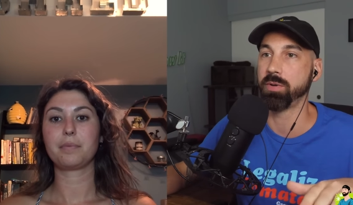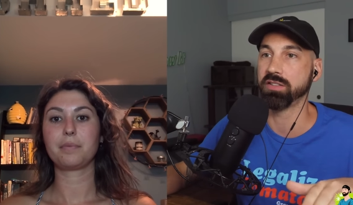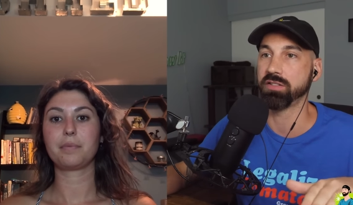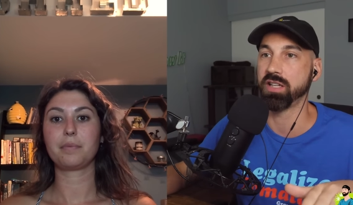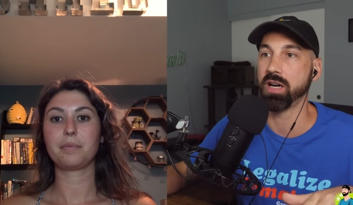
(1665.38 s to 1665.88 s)

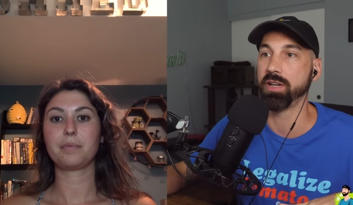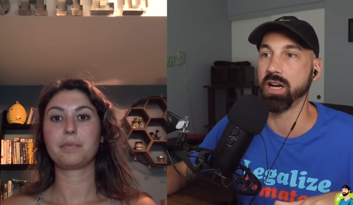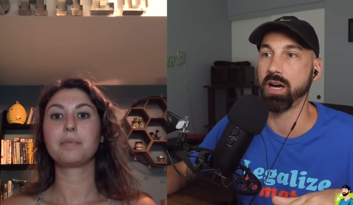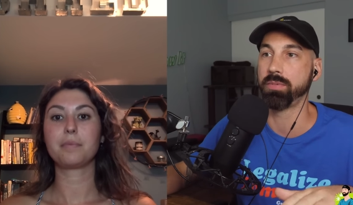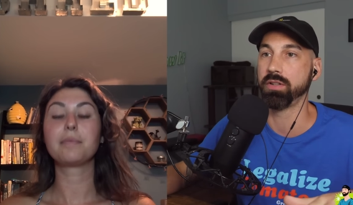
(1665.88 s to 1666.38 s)
Speaker 1: basically coming
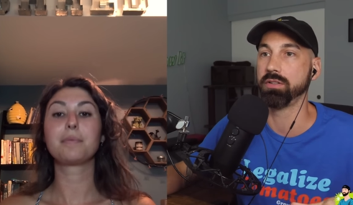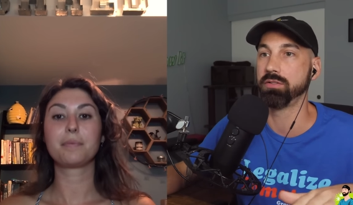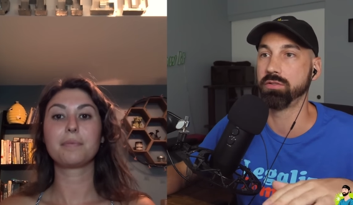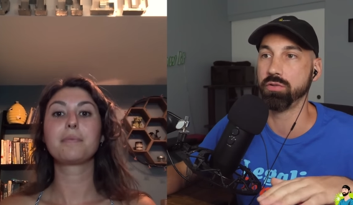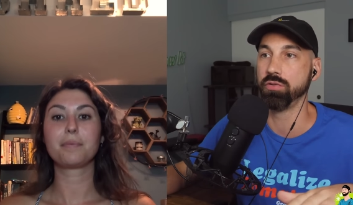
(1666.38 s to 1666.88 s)
up
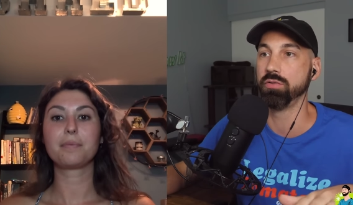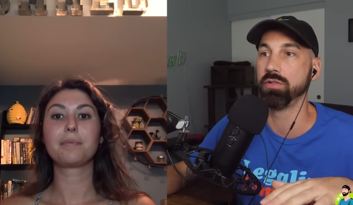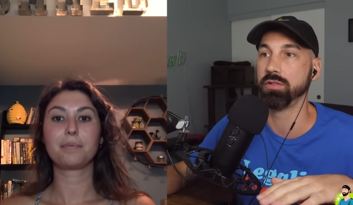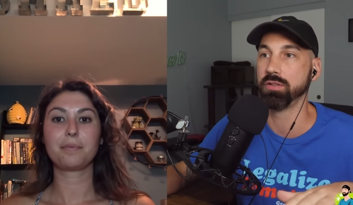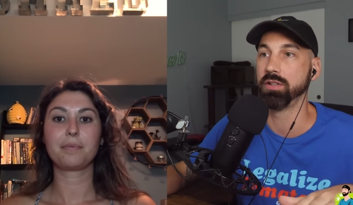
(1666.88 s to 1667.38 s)
to
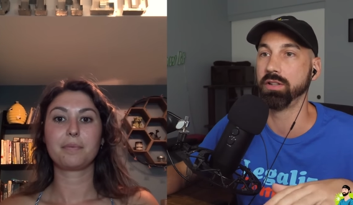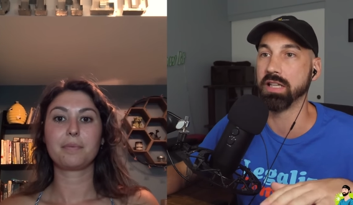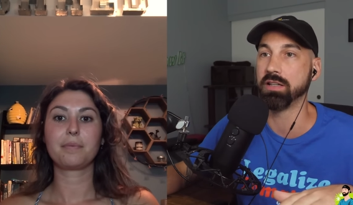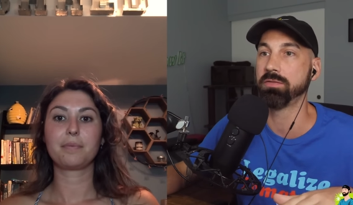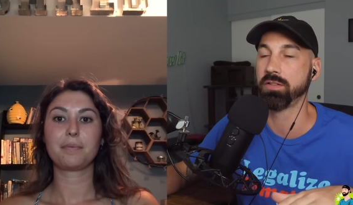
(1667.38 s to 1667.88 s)
the
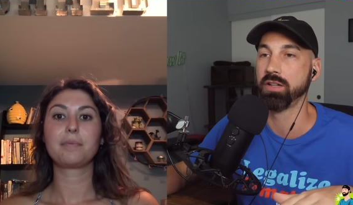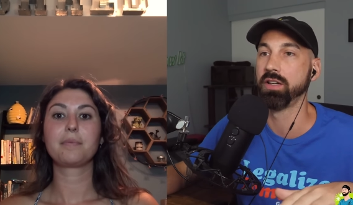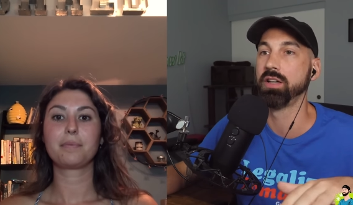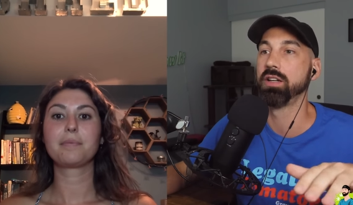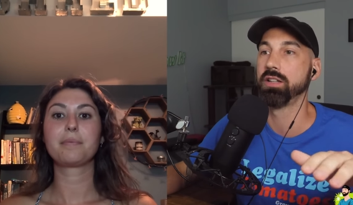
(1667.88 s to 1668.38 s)
leaf,
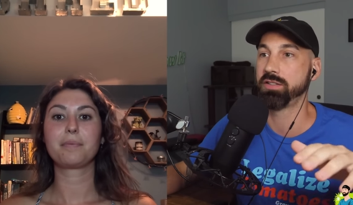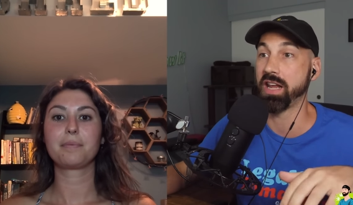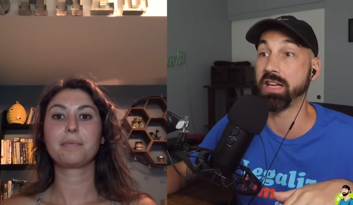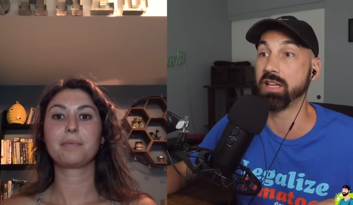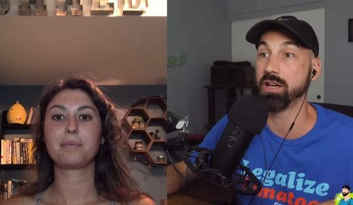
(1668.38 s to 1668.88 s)

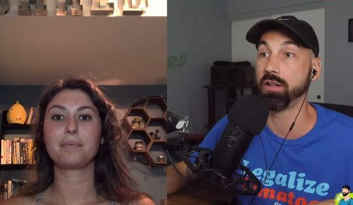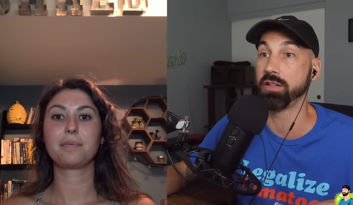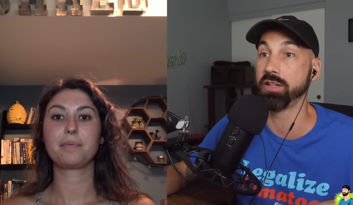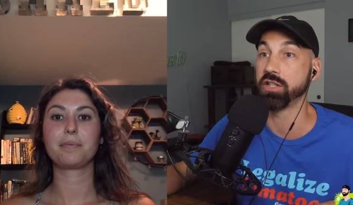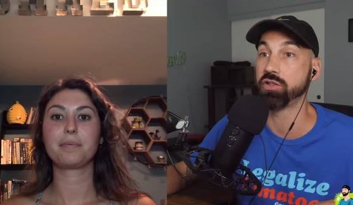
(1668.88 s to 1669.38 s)
taking all the
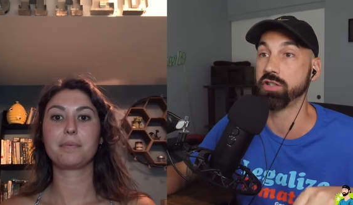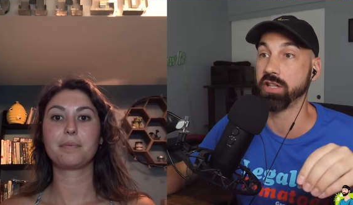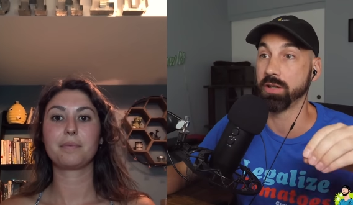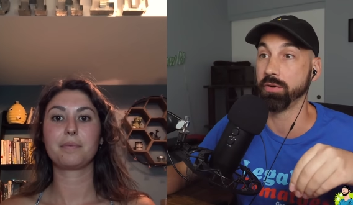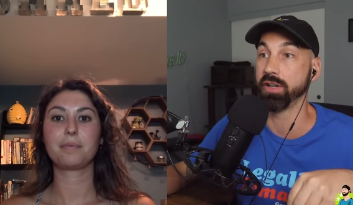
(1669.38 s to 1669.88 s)
nitrogen
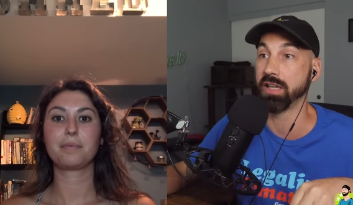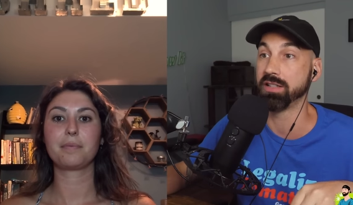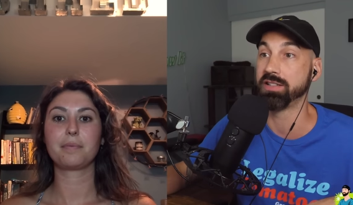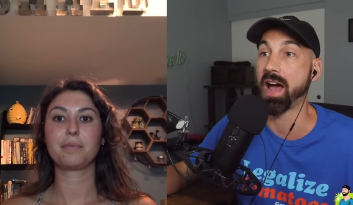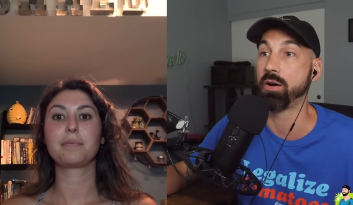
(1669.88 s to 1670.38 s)
and bringing it
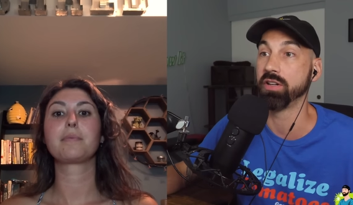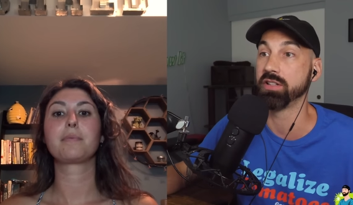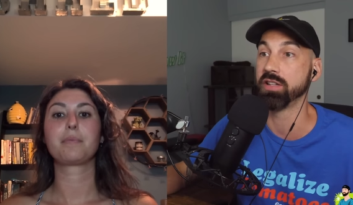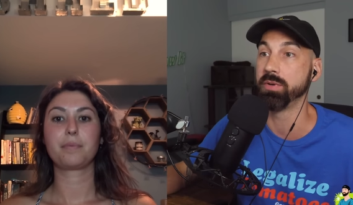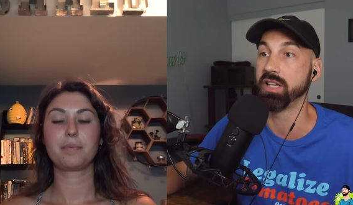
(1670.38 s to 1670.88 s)
down
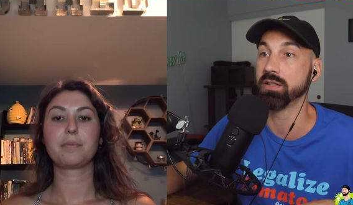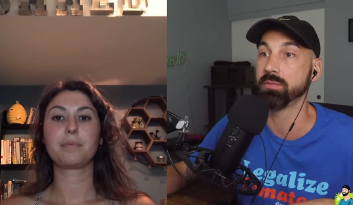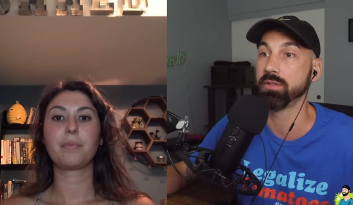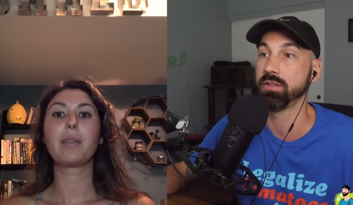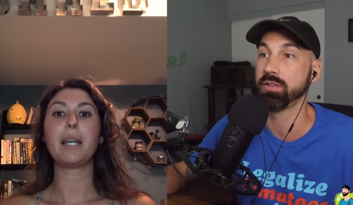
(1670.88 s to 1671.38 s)
into the medium?
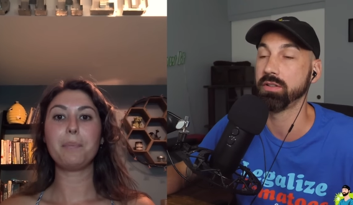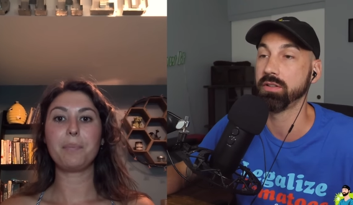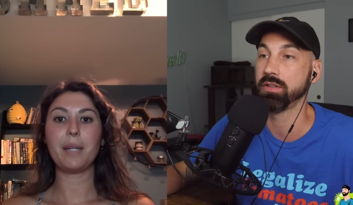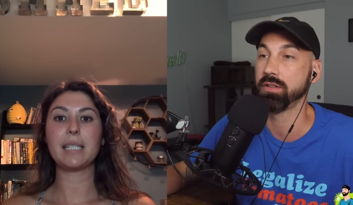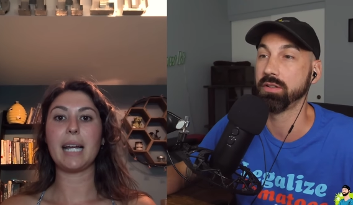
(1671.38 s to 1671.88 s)
Speaker 2: Yep,
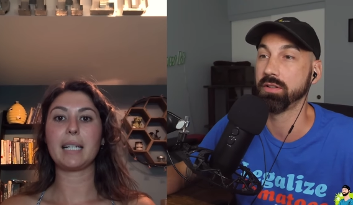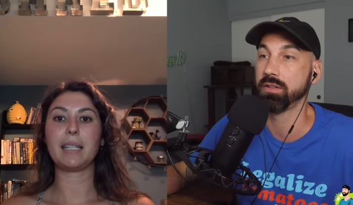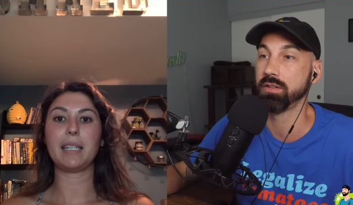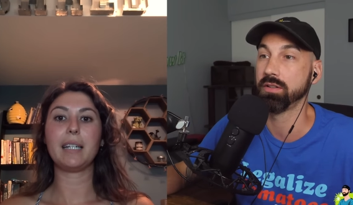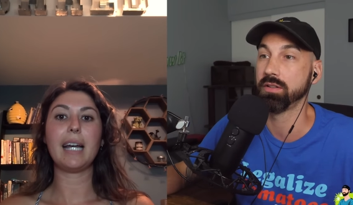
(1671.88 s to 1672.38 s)

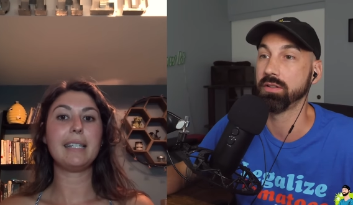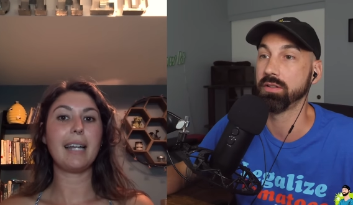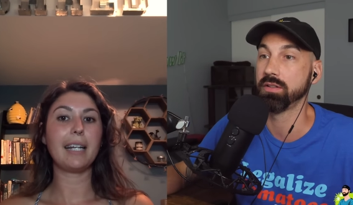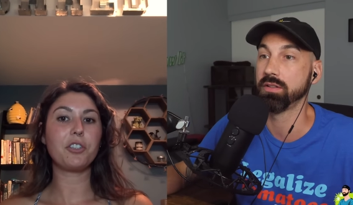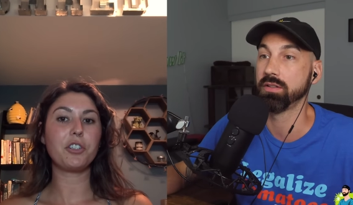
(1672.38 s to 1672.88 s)
exactly. And
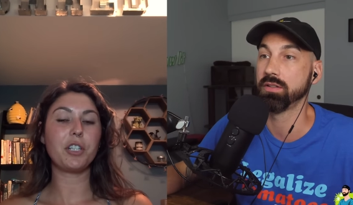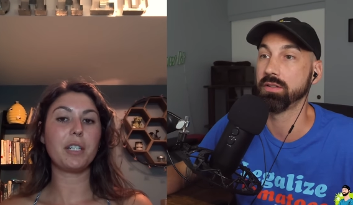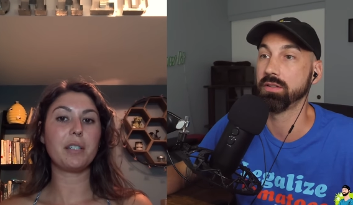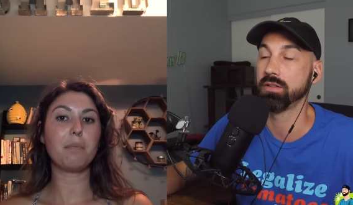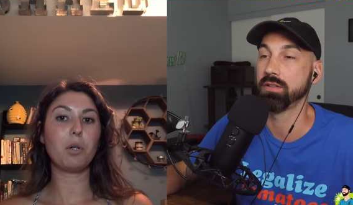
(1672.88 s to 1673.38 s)
nitrogen
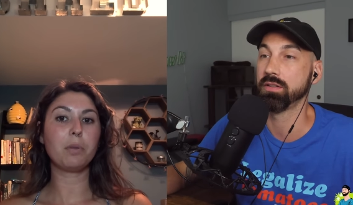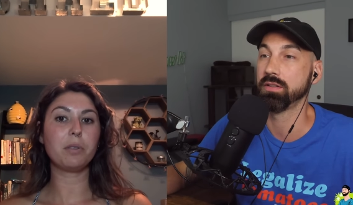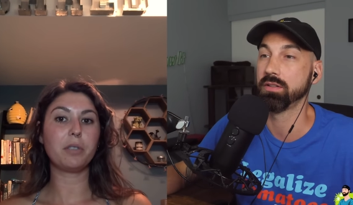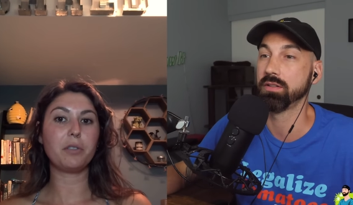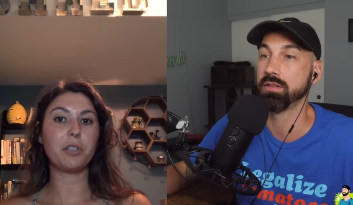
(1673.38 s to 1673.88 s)
is a
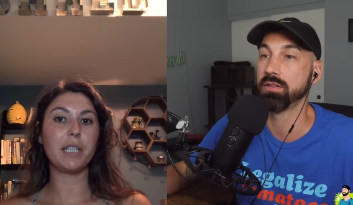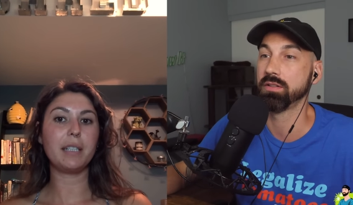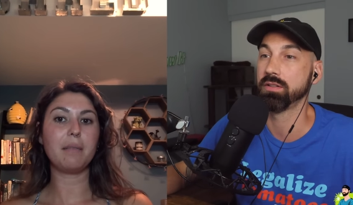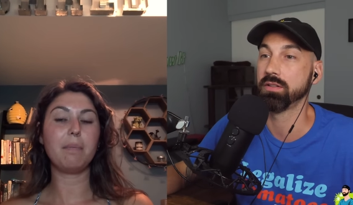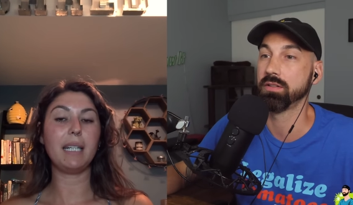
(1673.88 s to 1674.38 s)
mobile
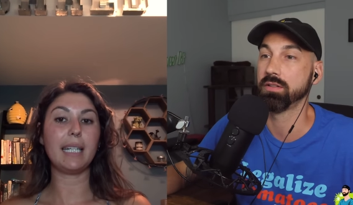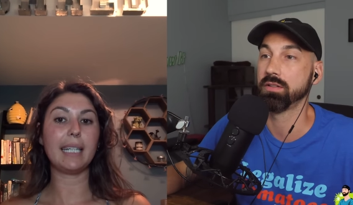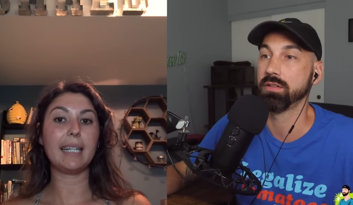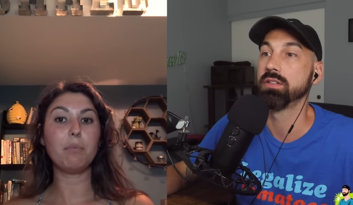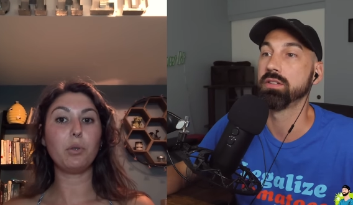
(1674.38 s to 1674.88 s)
nutrient,
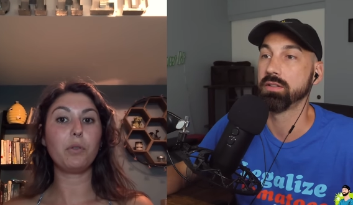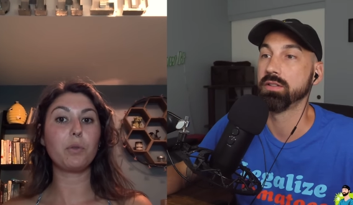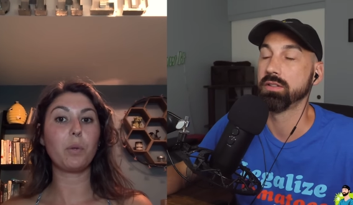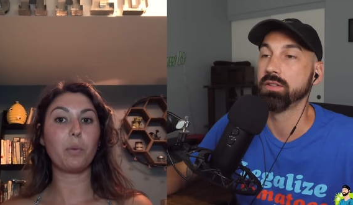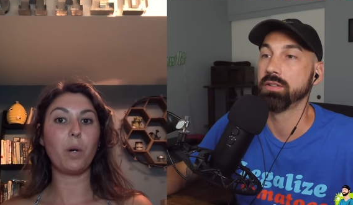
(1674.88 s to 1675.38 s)
meaning it
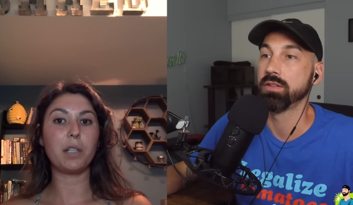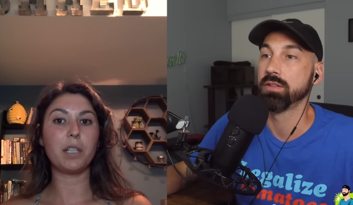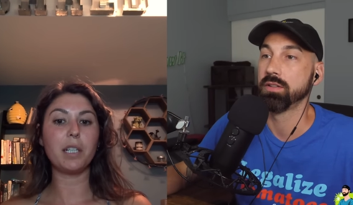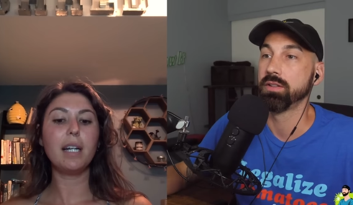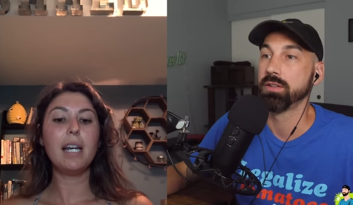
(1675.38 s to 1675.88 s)
moves with
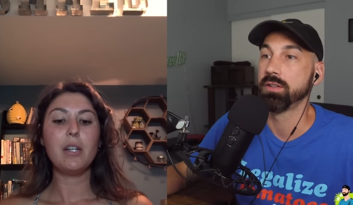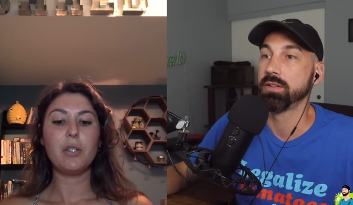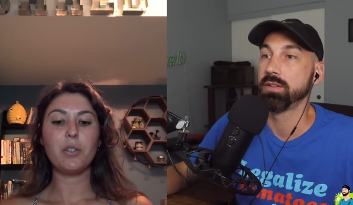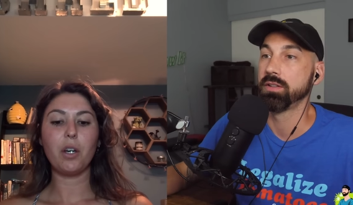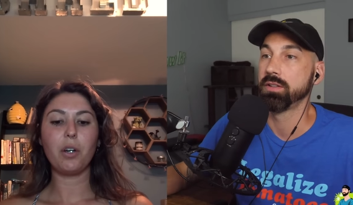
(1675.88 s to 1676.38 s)
water.
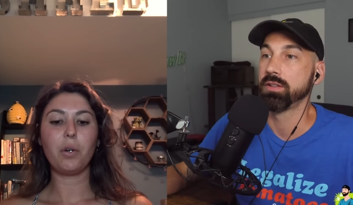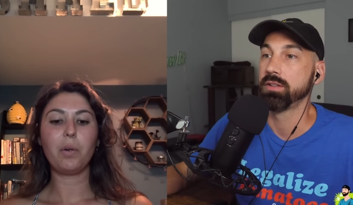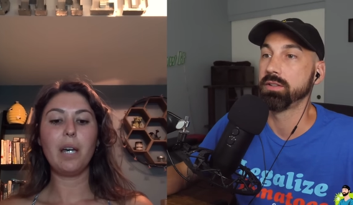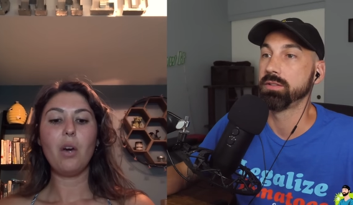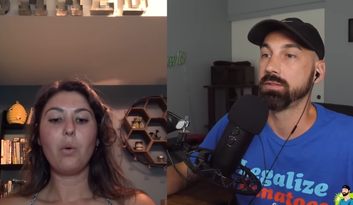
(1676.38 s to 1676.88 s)

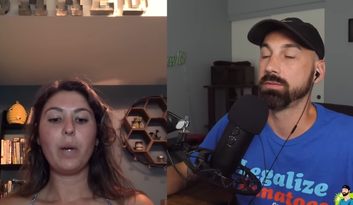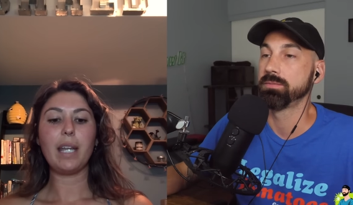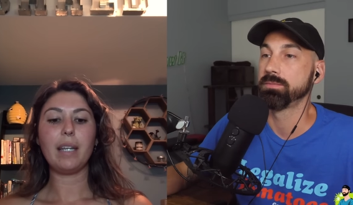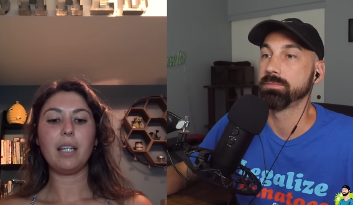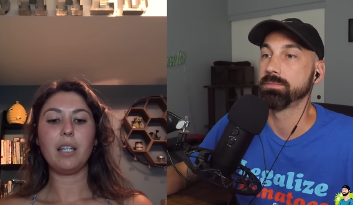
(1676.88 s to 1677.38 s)
So when